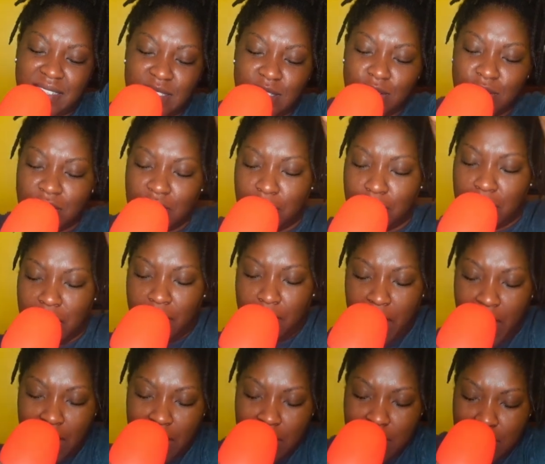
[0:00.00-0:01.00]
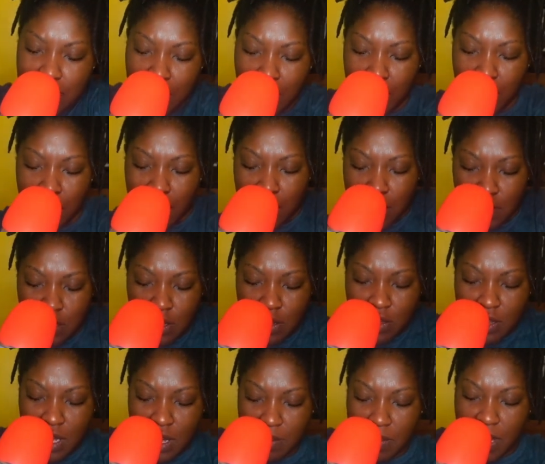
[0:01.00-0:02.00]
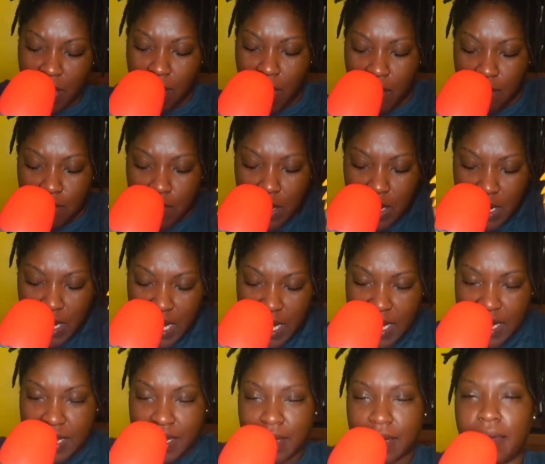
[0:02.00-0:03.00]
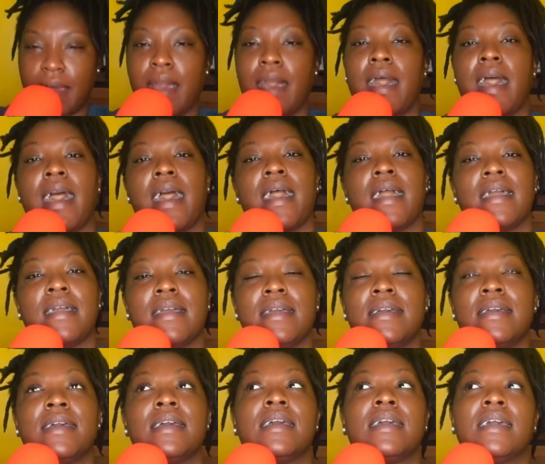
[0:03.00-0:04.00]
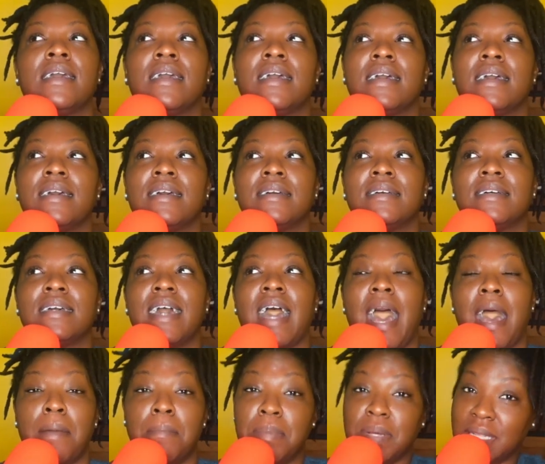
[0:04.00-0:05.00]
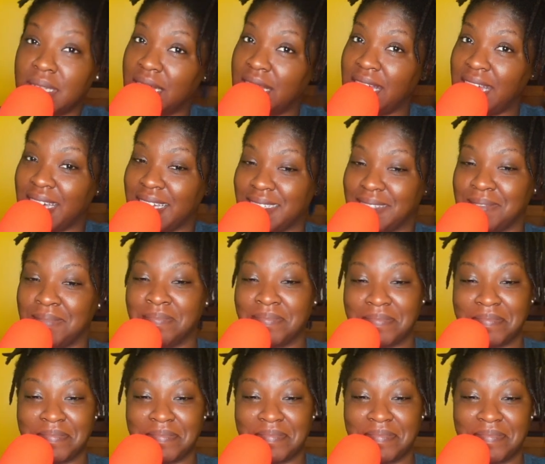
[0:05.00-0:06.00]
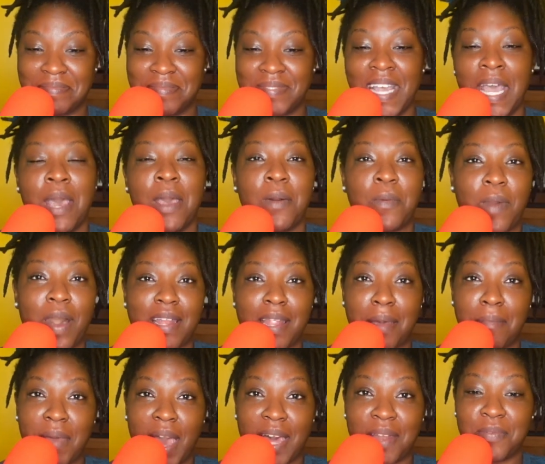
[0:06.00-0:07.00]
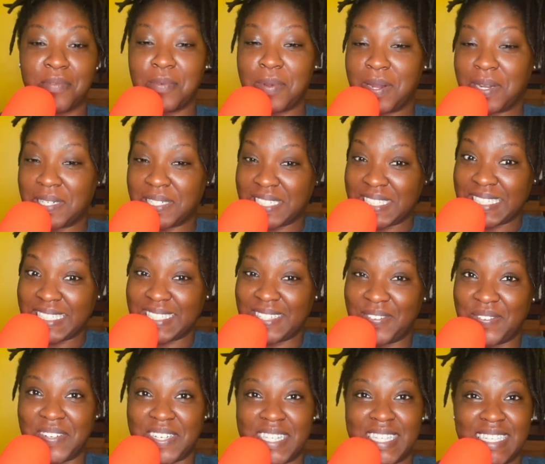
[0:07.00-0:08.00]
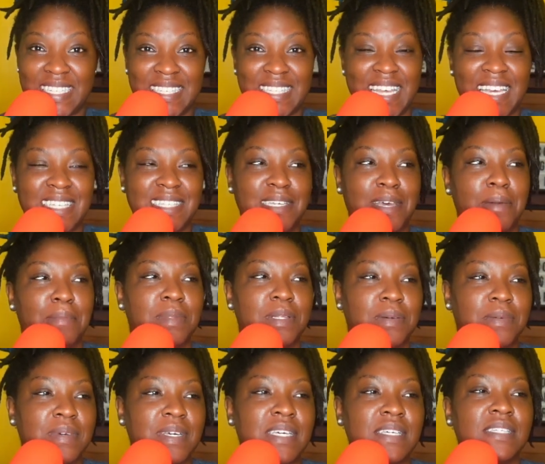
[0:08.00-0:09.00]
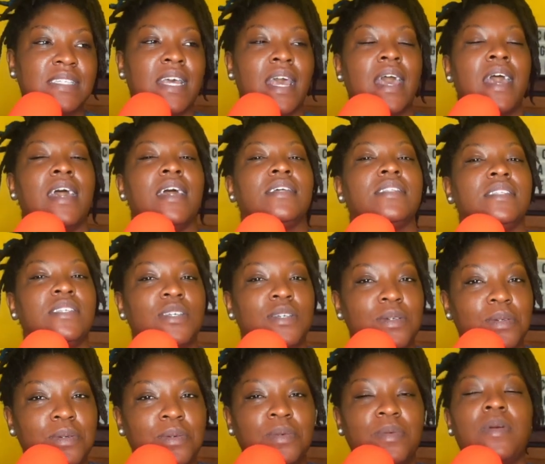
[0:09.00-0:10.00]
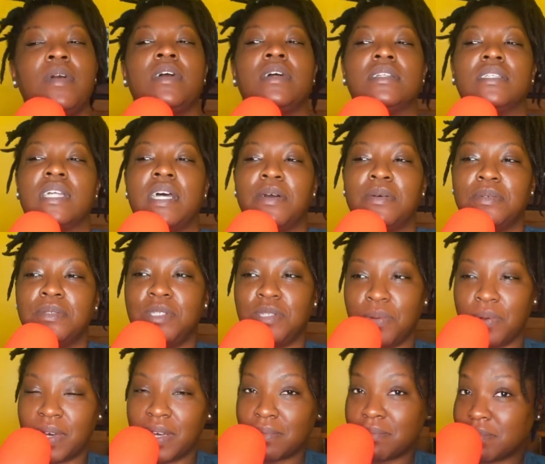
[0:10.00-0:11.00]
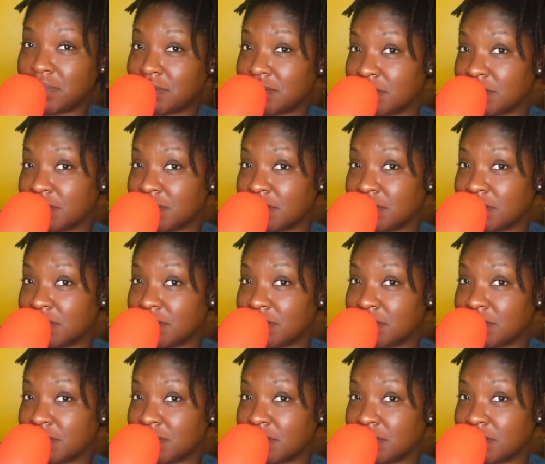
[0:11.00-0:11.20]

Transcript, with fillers: You could be my freak. I plan while I'm out of work for these next couple of weeks to load you up.